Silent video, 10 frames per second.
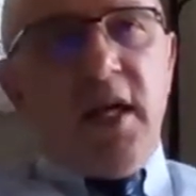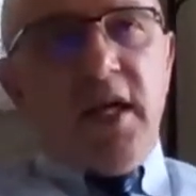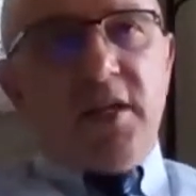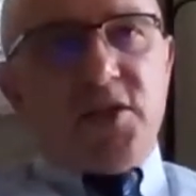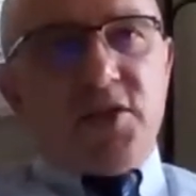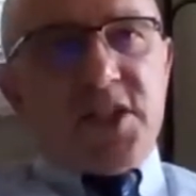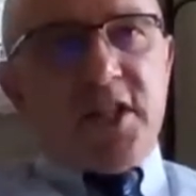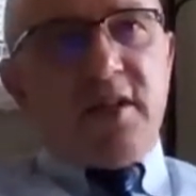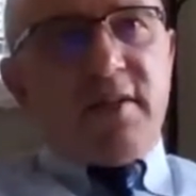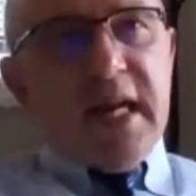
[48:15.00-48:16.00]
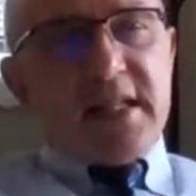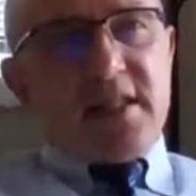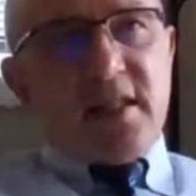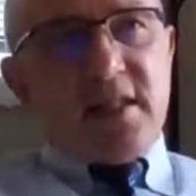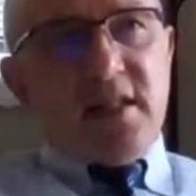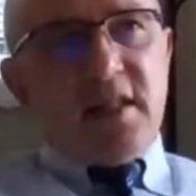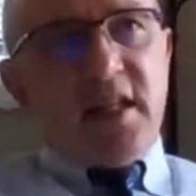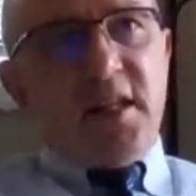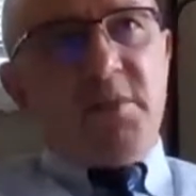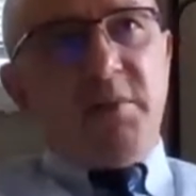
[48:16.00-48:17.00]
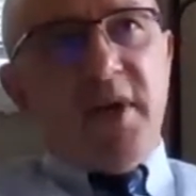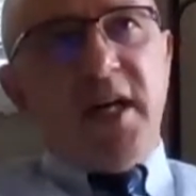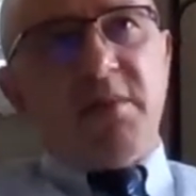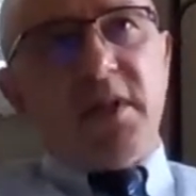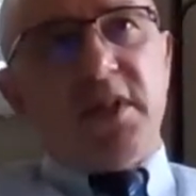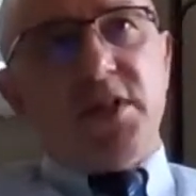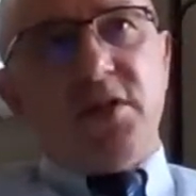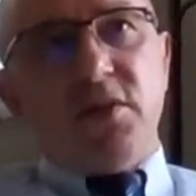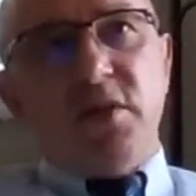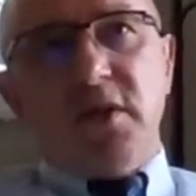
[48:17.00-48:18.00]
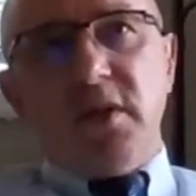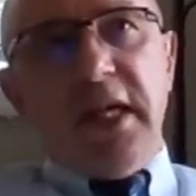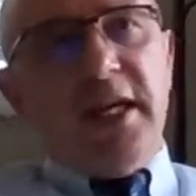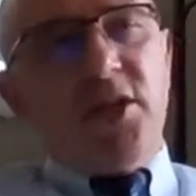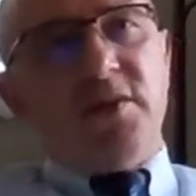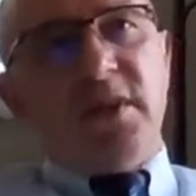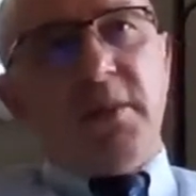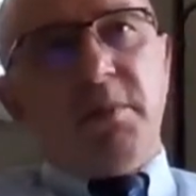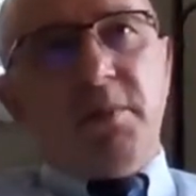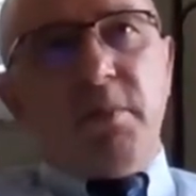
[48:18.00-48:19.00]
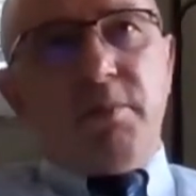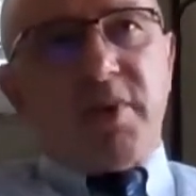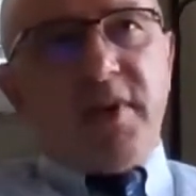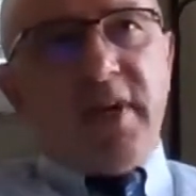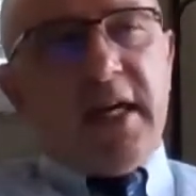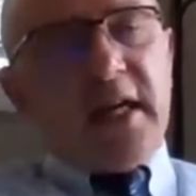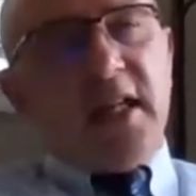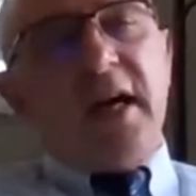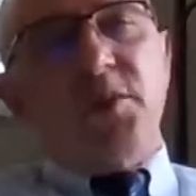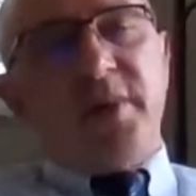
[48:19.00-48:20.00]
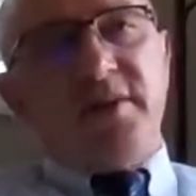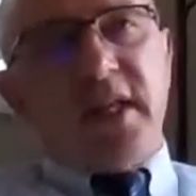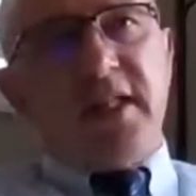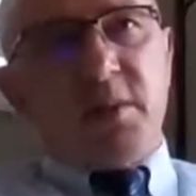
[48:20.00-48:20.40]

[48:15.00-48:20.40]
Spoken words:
into a set of assets that can be published on any of the cloud provider